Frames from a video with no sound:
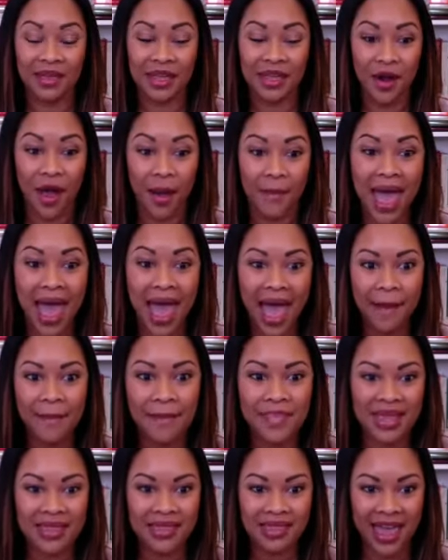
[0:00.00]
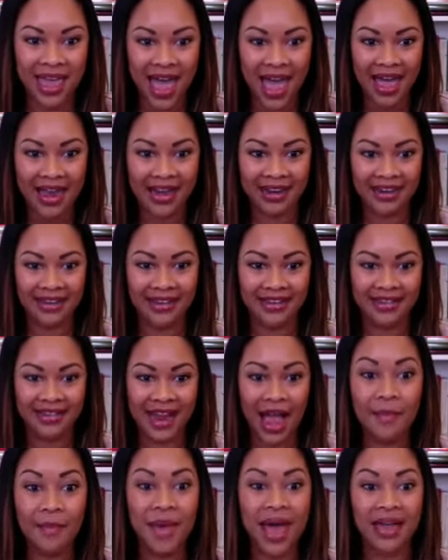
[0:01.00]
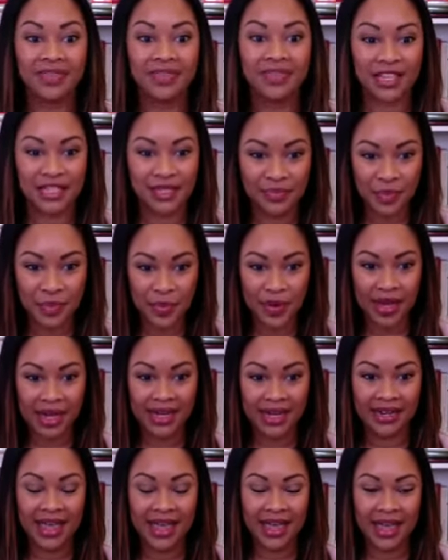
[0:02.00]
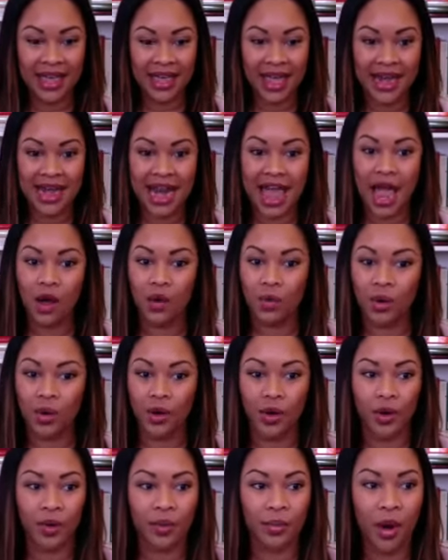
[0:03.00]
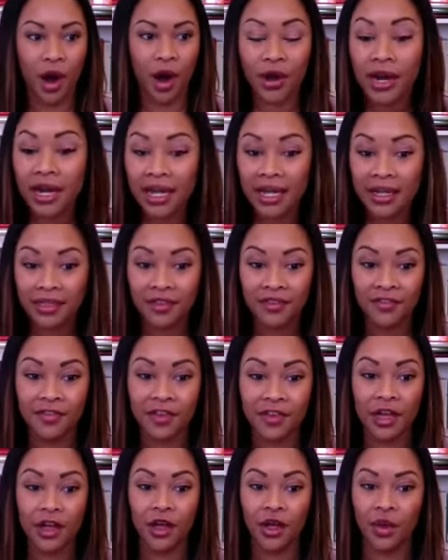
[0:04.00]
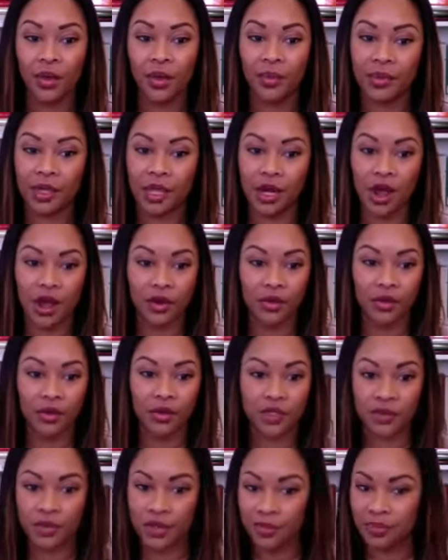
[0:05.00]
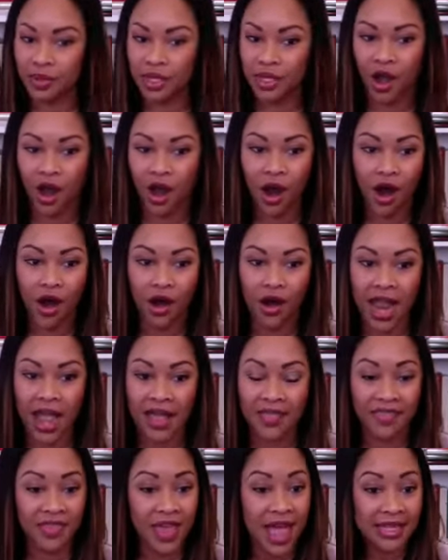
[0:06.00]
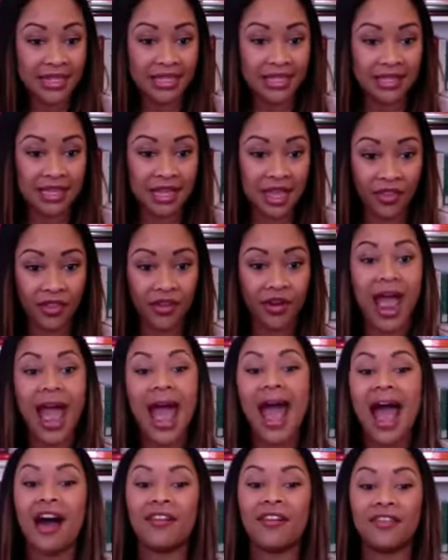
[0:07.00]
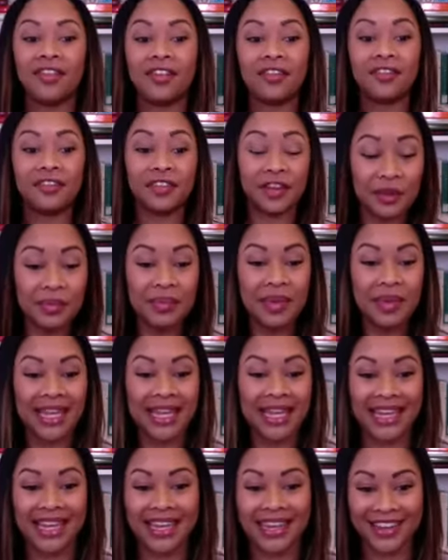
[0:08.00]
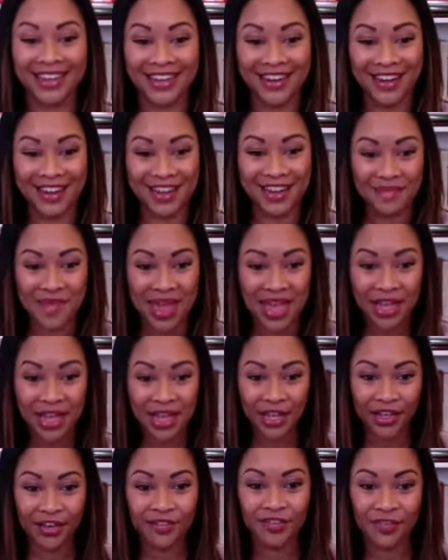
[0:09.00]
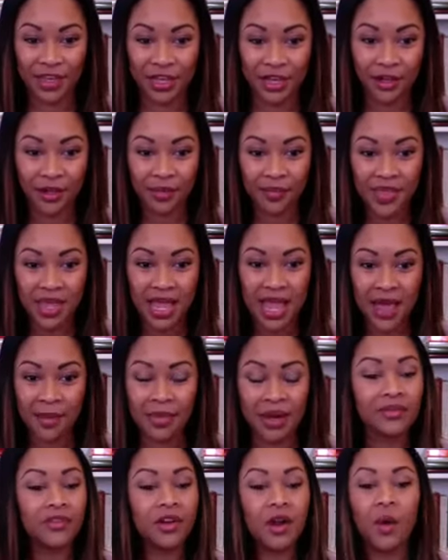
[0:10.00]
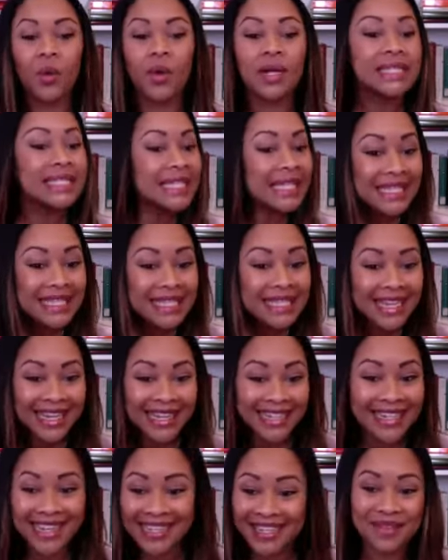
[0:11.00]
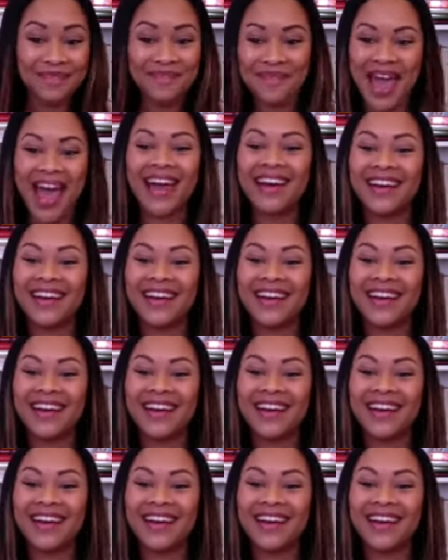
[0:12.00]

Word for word: you know i'm happy that i'm at this point and now we're marketing the film you know doing pr and that's the other half of filmmaking you know you make a good film but if no one sees it it doesn't matter